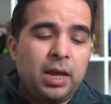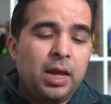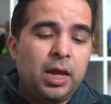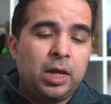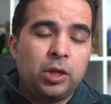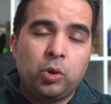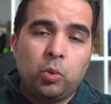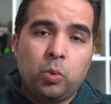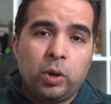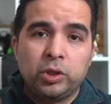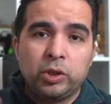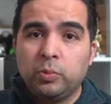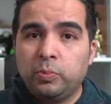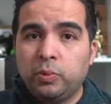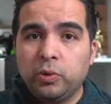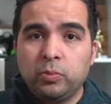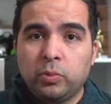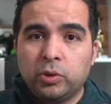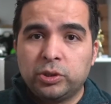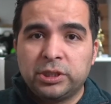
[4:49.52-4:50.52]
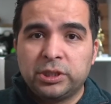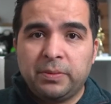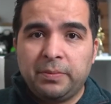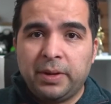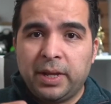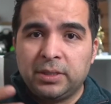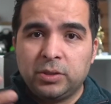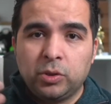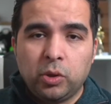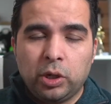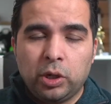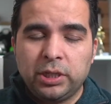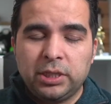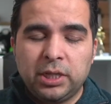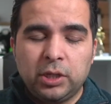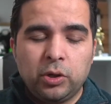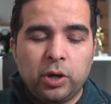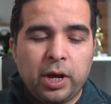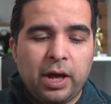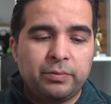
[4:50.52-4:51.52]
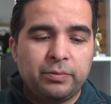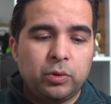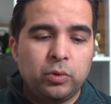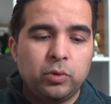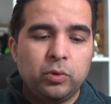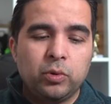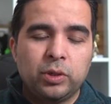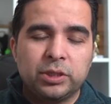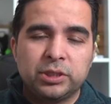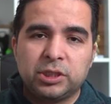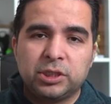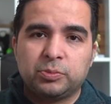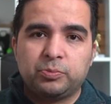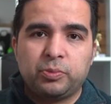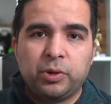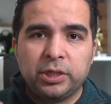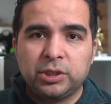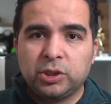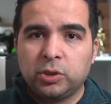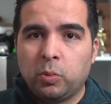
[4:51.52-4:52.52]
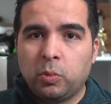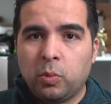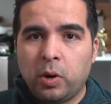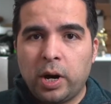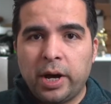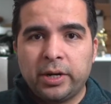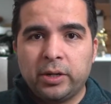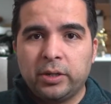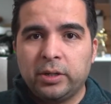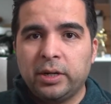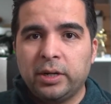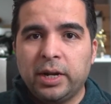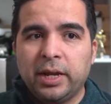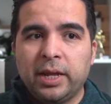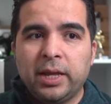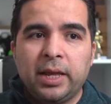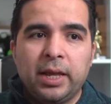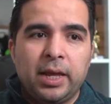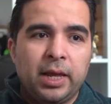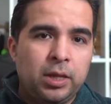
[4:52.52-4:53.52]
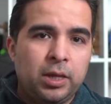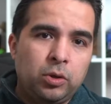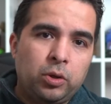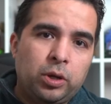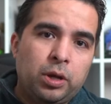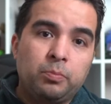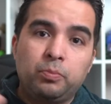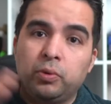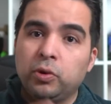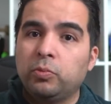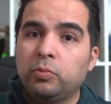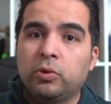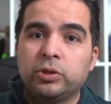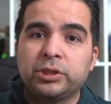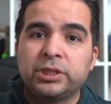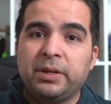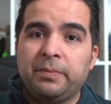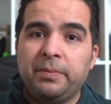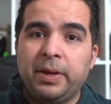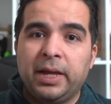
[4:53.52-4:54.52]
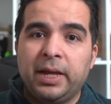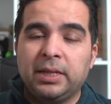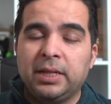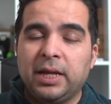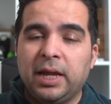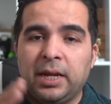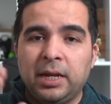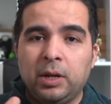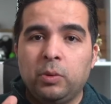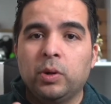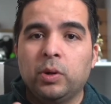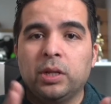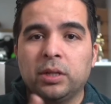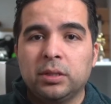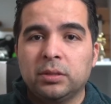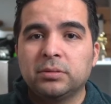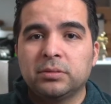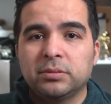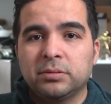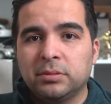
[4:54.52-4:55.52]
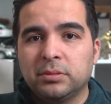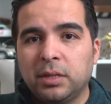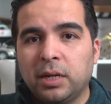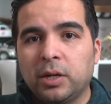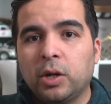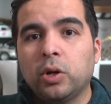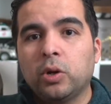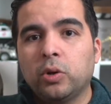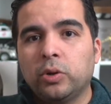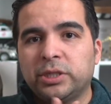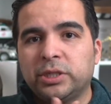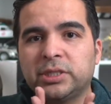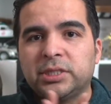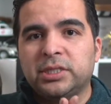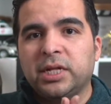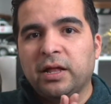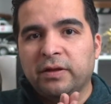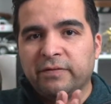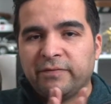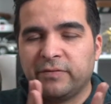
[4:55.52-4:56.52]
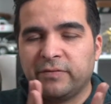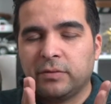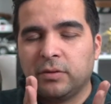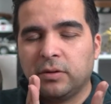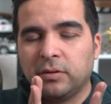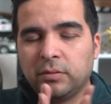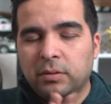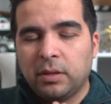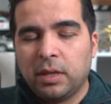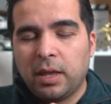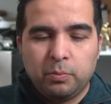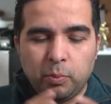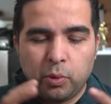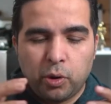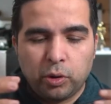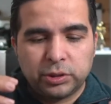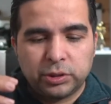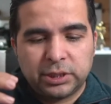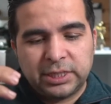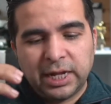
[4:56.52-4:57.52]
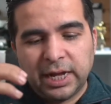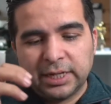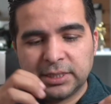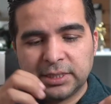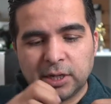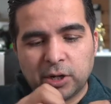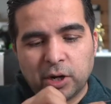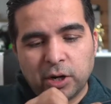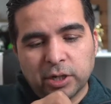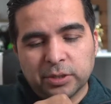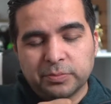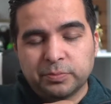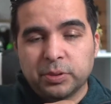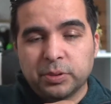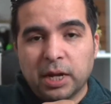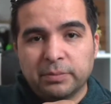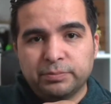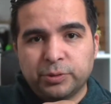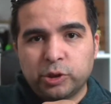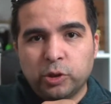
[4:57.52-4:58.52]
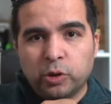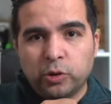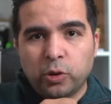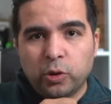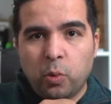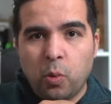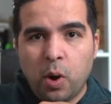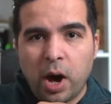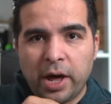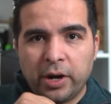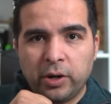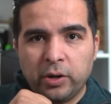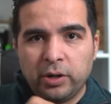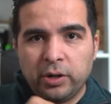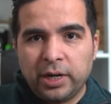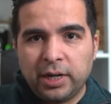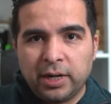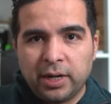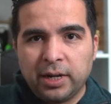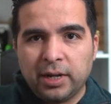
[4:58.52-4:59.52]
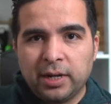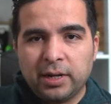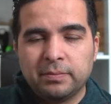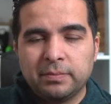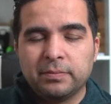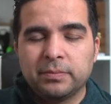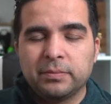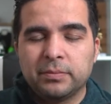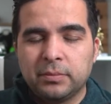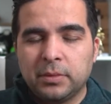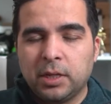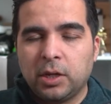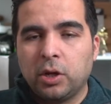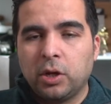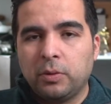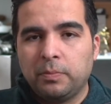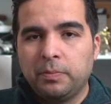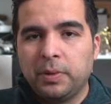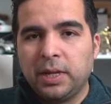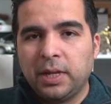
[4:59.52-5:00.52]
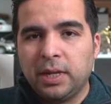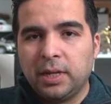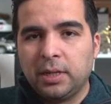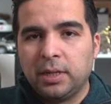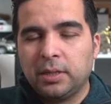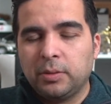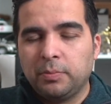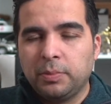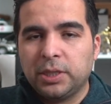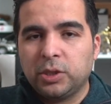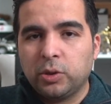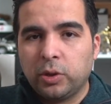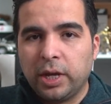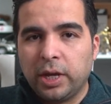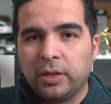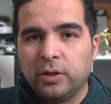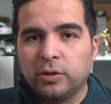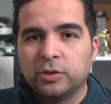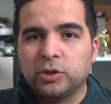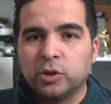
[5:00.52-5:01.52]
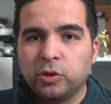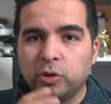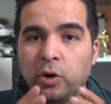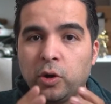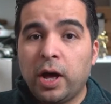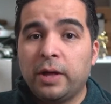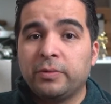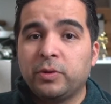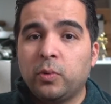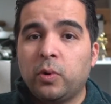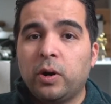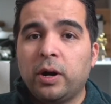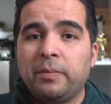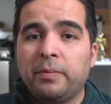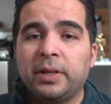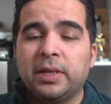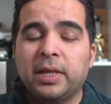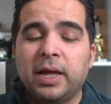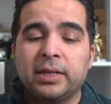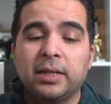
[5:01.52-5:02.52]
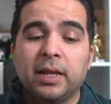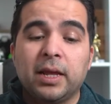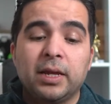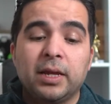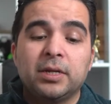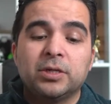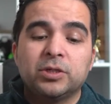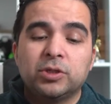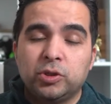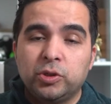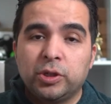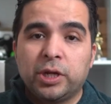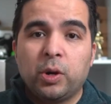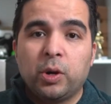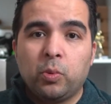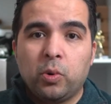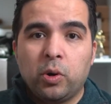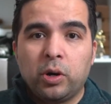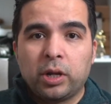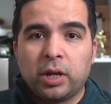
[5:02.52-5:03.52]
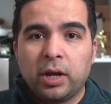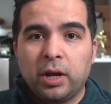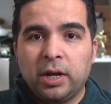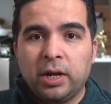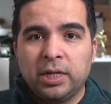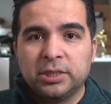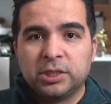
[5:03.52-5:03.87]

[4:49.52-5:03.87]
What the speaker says: and you want to put more cement, the only thing you have to do is spray some water, and you can put more cement, and it will glue itself. No, both sides are gonna absorb the water, and they're gonna be together. So you don't have to worry about that. You can work on a